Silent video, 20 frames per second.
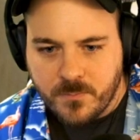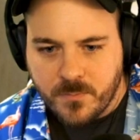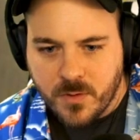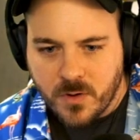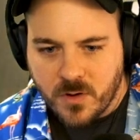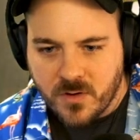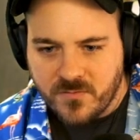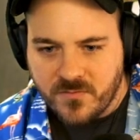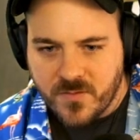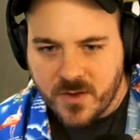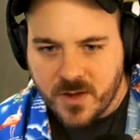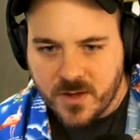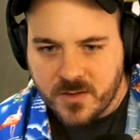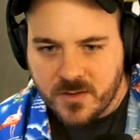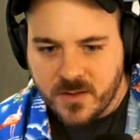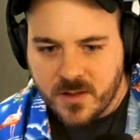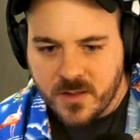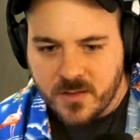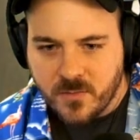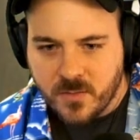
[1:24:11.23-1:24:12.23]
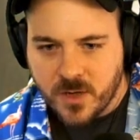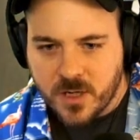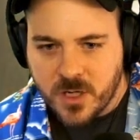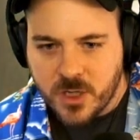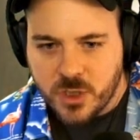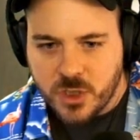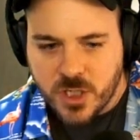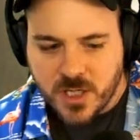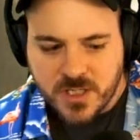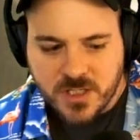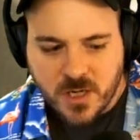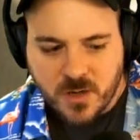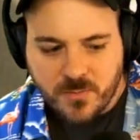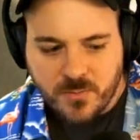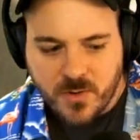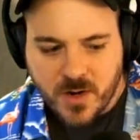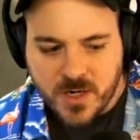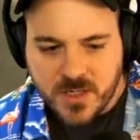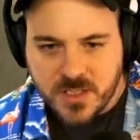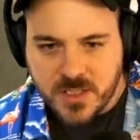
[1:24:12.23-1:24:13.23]
Perfect. And then we're gonna adjust our
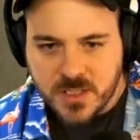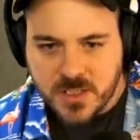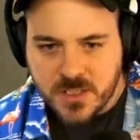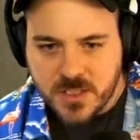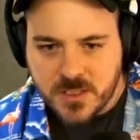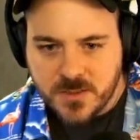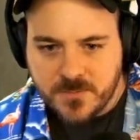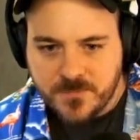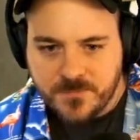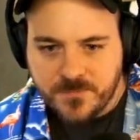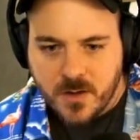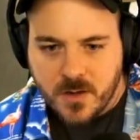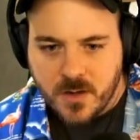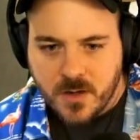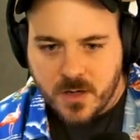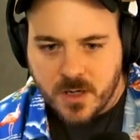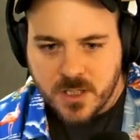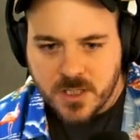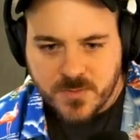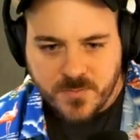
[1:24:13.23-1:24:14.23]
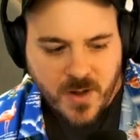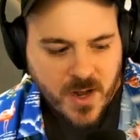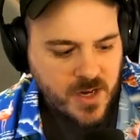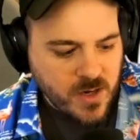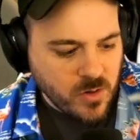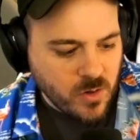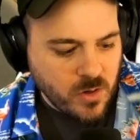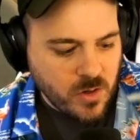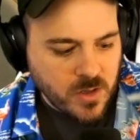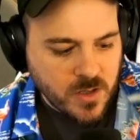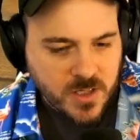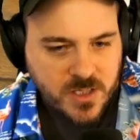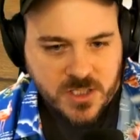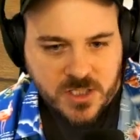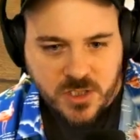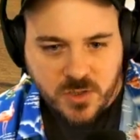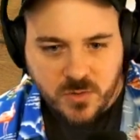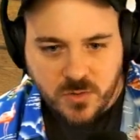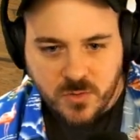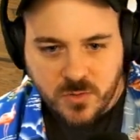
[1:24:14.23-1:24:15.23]
prices because my goal
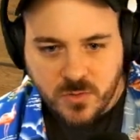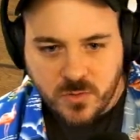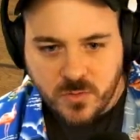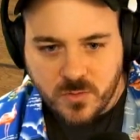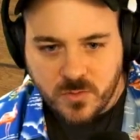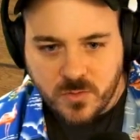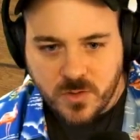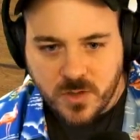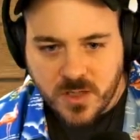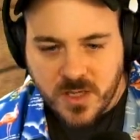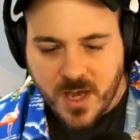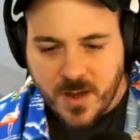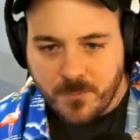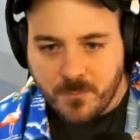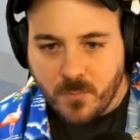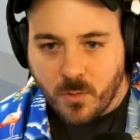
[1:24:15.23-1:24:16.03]
is to get